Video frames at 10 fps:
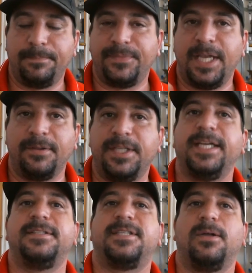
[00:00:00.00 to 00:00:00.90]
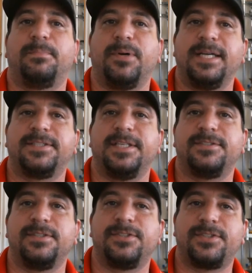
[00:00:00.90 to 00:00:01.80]
Now the Intel
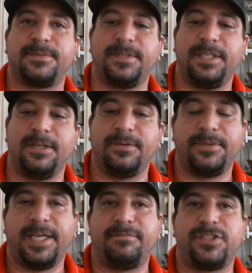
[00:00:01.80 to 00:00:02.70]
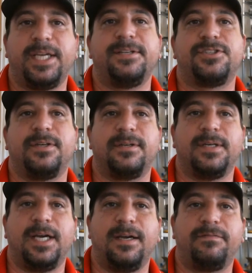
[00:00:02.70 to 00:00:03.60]
processors, you know, they've changed their
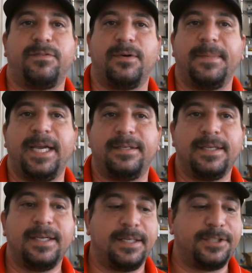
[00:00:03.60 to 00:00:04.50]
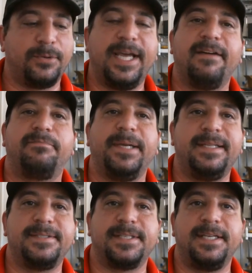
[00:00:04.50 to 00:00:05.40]
format, don't have
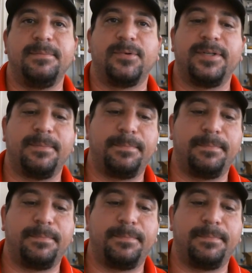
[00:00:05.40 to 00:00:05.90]
pins anymore.